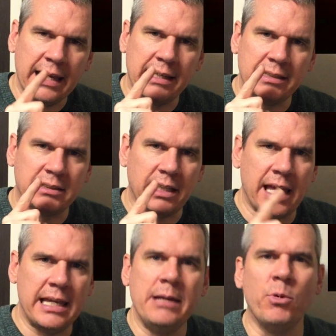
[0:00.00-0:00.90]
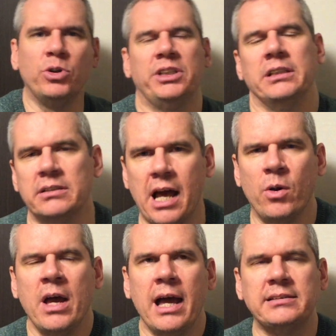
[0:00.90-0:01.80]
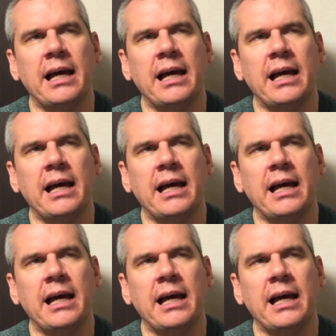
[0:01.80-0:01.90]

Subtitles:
is emojis. Now, it's